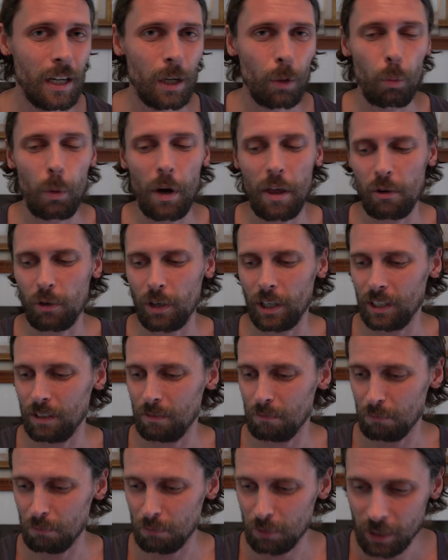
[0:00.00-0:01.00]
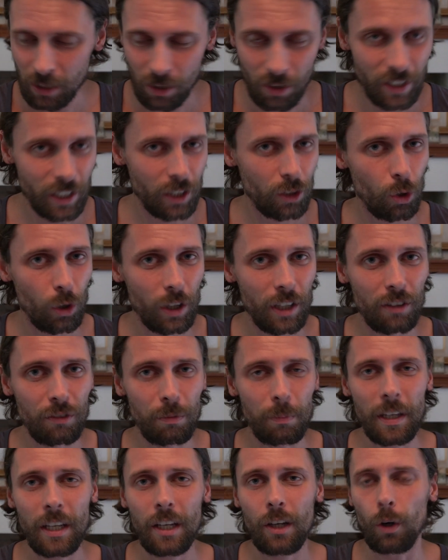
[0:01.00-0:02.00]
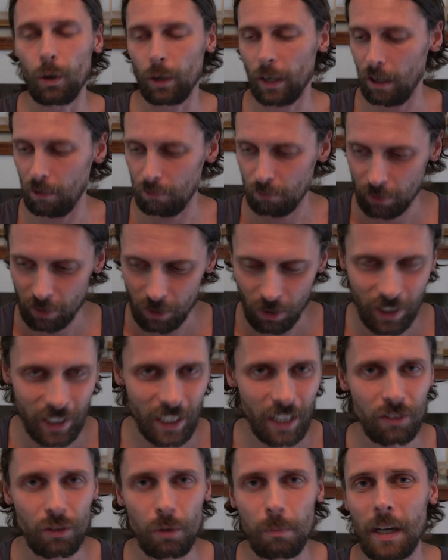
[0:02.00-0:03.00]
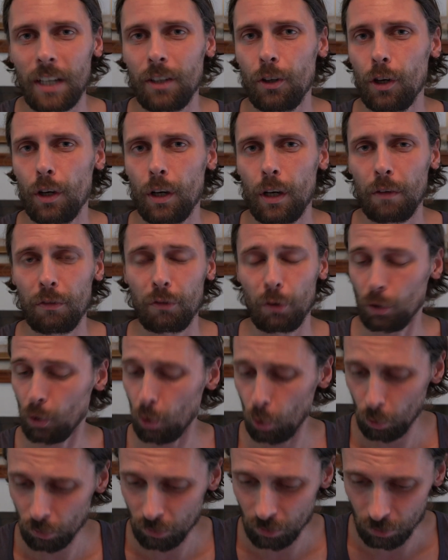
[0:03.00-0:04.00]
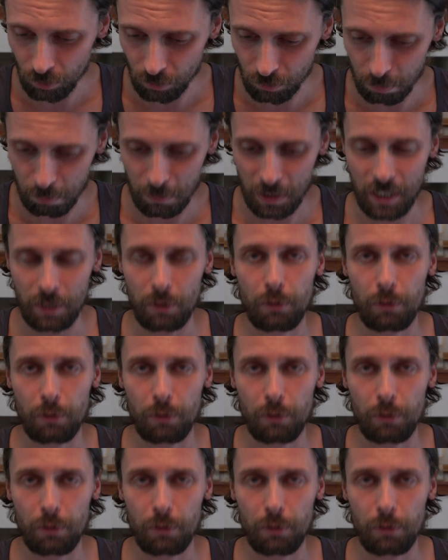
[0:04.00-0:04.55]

whether it really annoys me or it really gets on my nerves or causes me